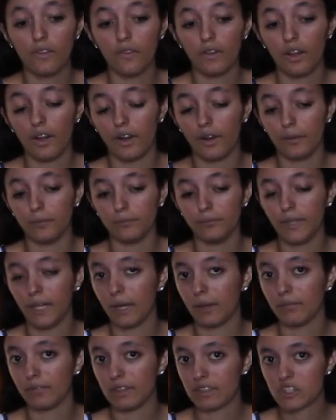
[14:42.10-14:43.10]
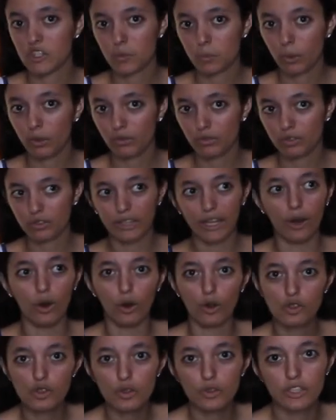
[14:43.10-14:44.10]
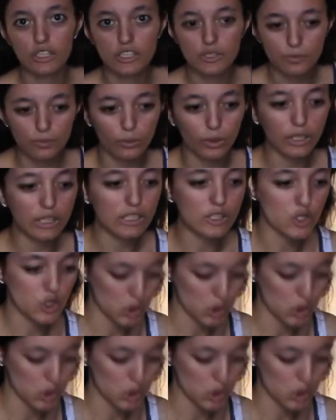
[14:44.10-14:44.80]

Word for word: um, yeah, this is perfect for that. Also, this one is